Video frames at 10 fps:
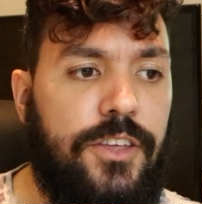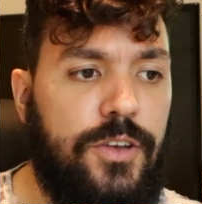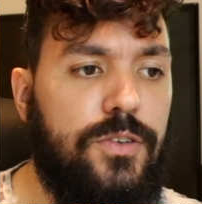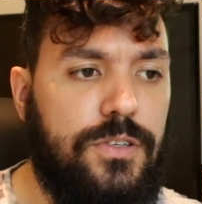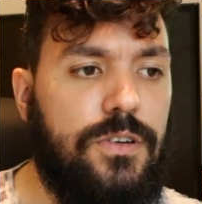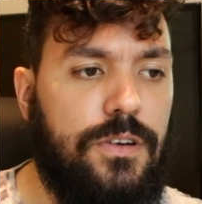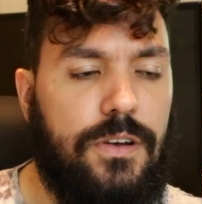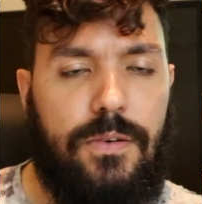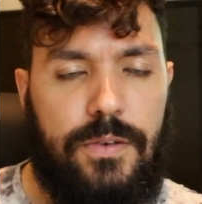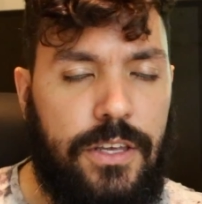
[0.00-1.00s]

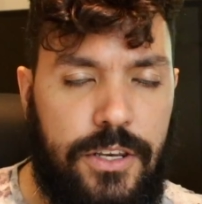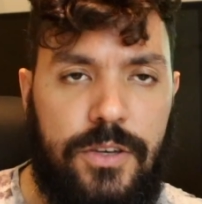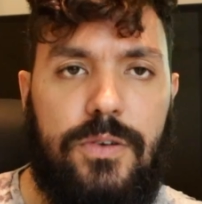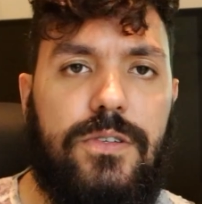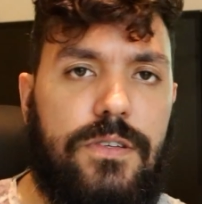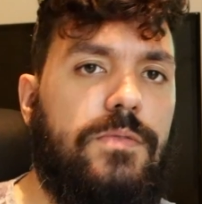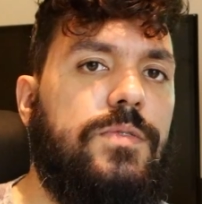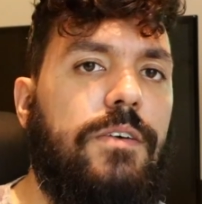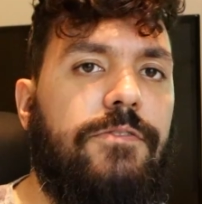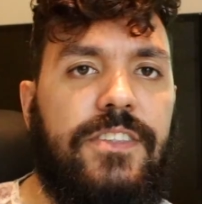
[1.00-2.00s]
use
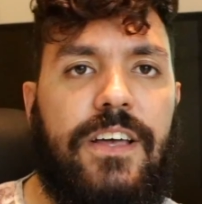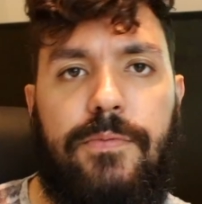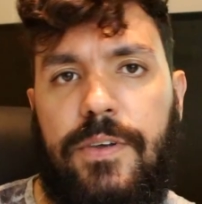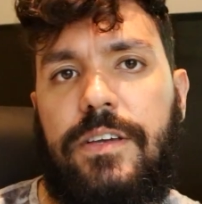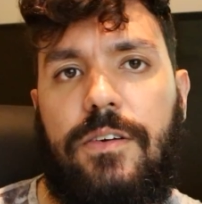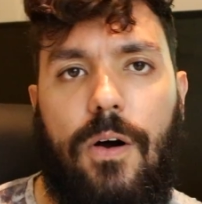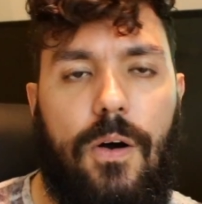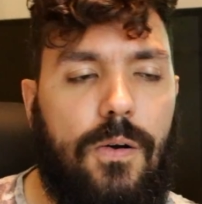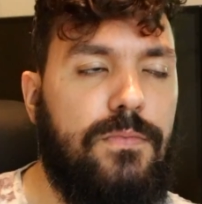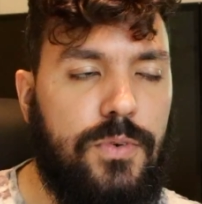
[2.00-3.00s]
something that we
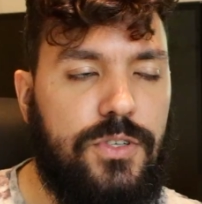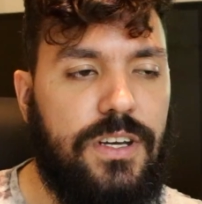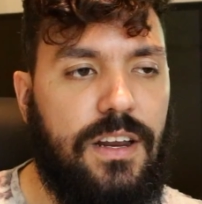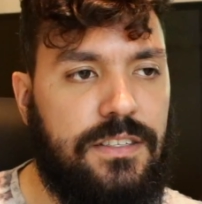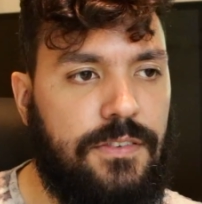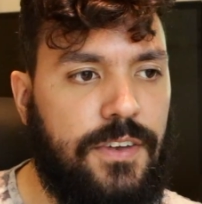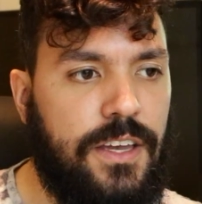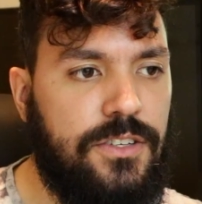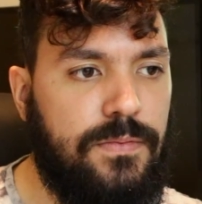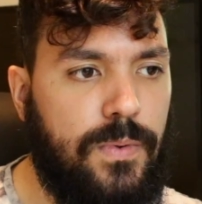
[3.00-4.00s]
call
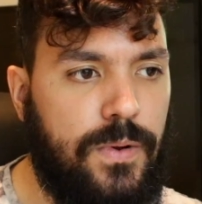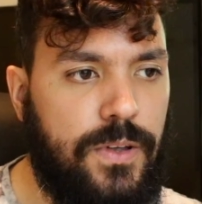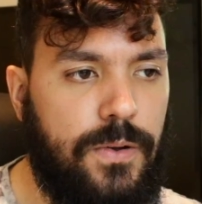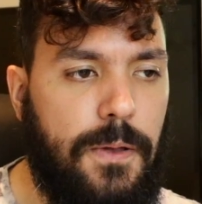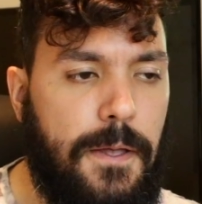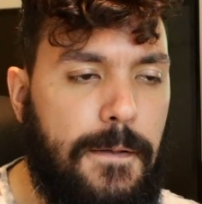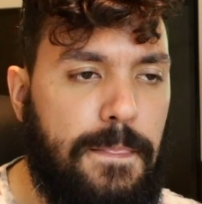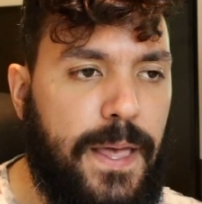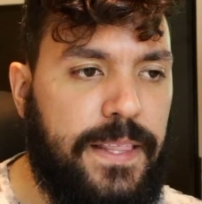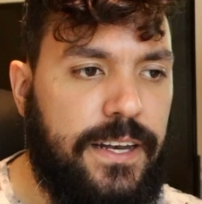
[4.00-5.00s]
multi-classification model,
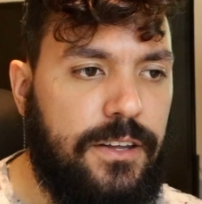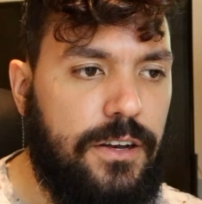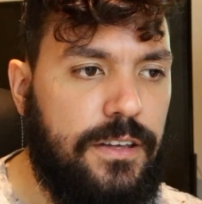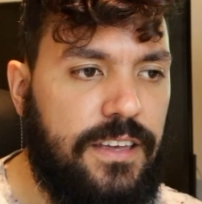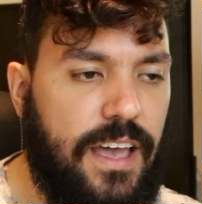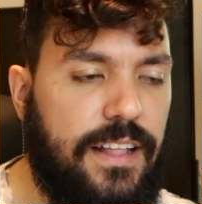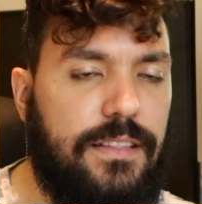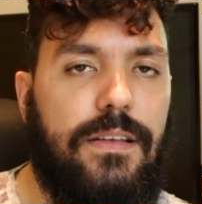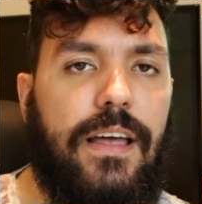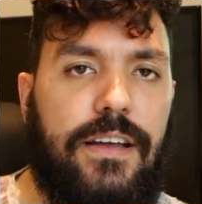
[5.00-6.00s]
and then you're gonna
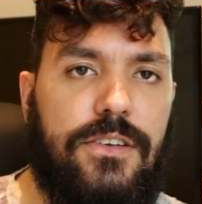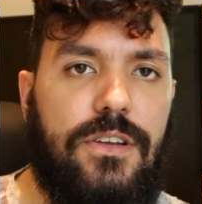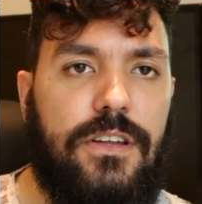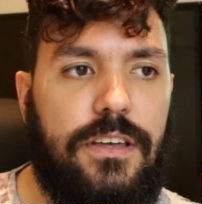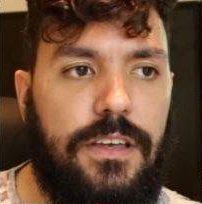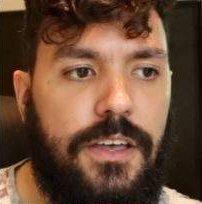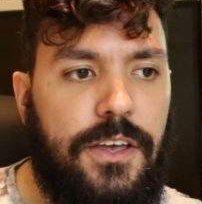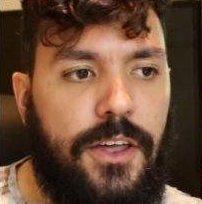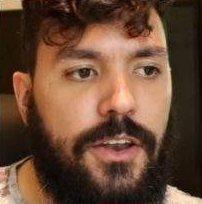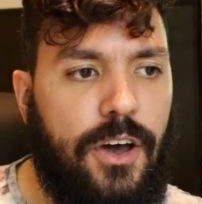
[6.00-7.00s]
get actually
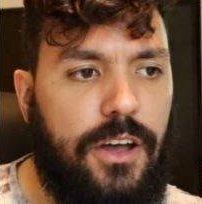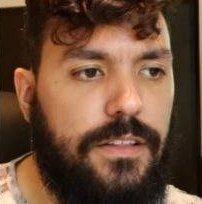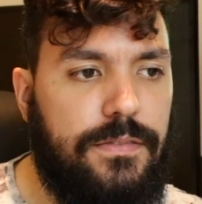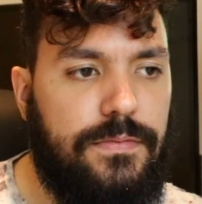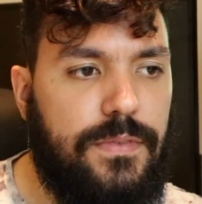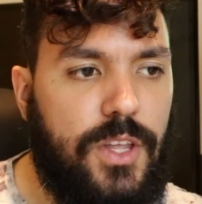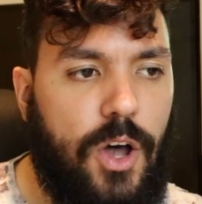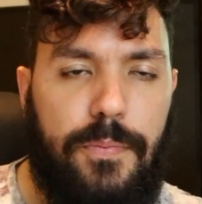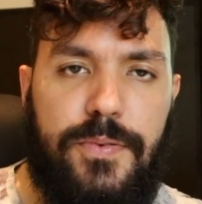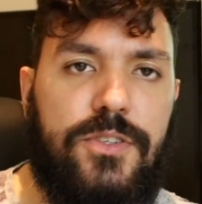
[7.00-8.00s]
not
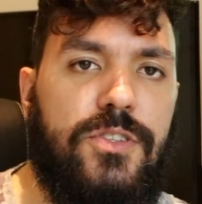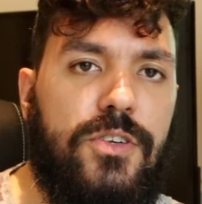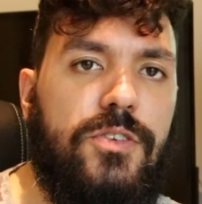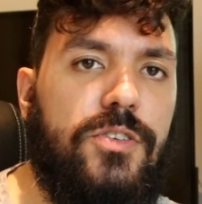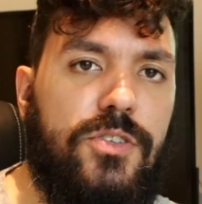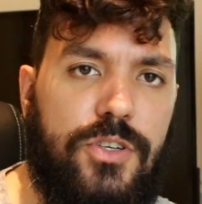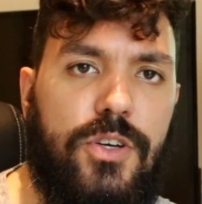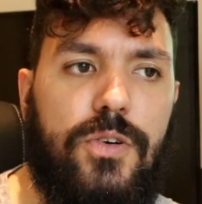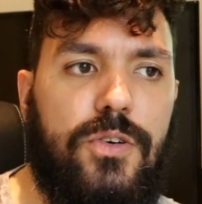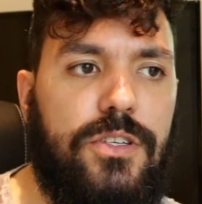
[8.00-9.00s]
options to you to
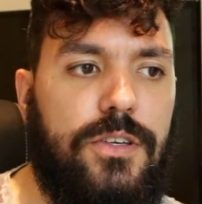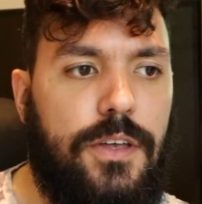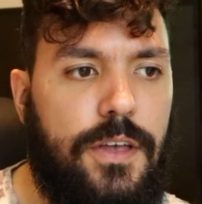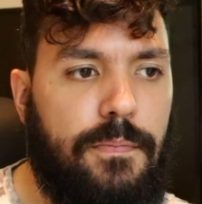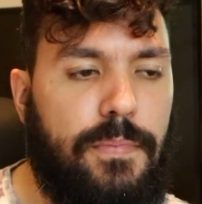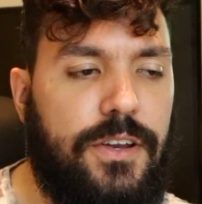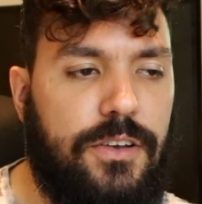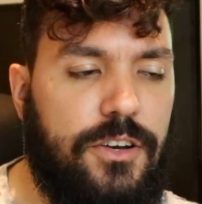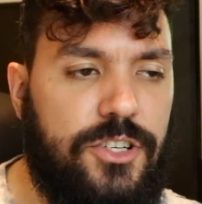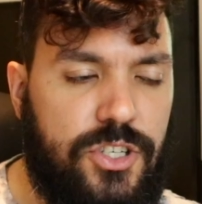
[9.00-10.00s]
choose, but you're
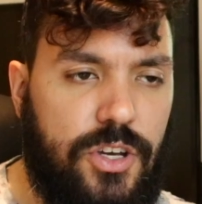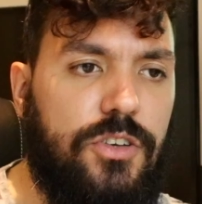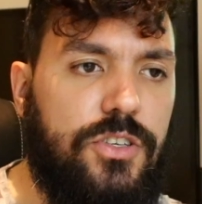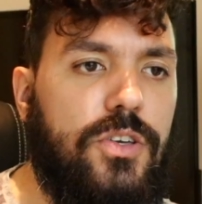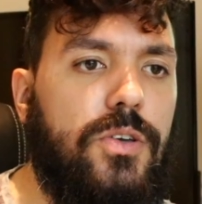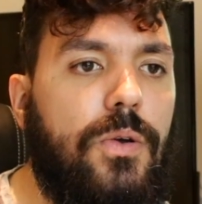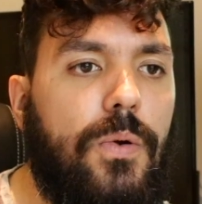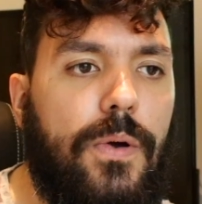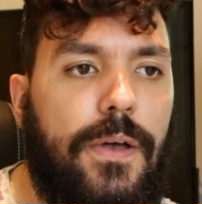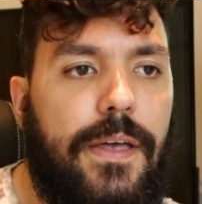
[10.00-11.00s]
gonna show to you